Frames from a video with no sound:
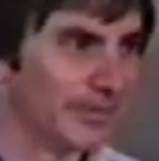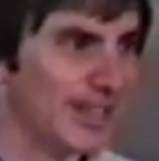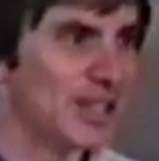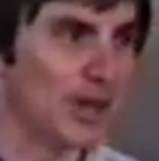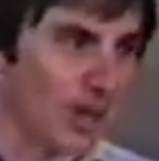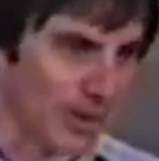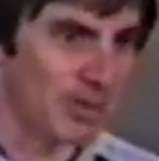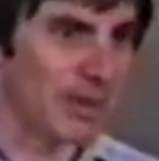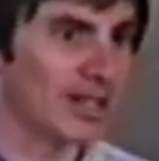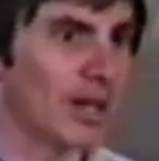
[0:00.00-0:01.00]
He said, you know what the
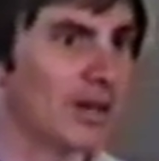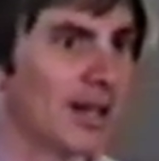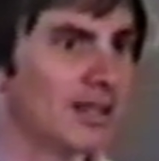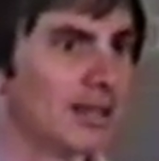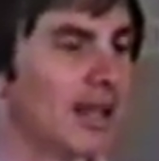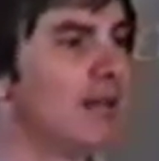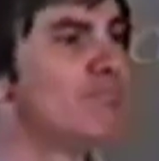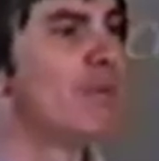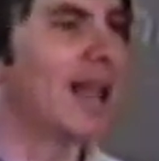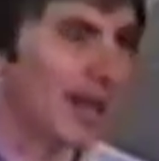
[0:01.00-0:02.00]
big toe does? It
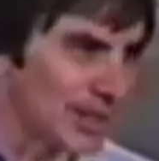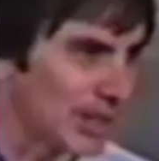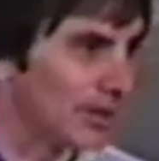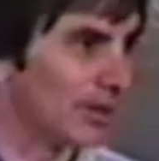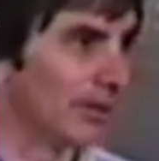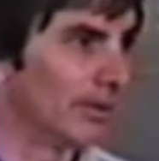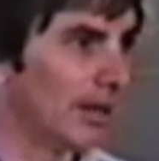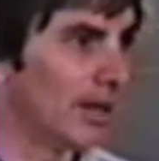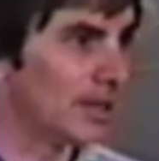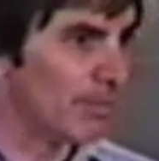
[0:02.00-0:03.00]
balances you.
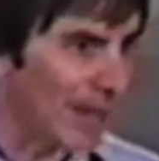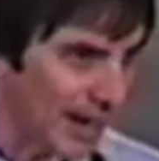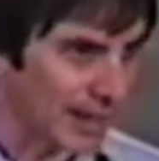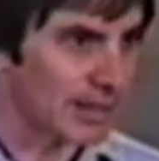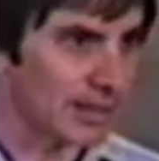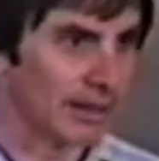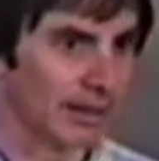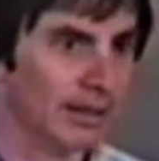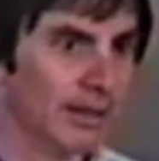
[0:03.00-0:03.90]
It is a balance thing.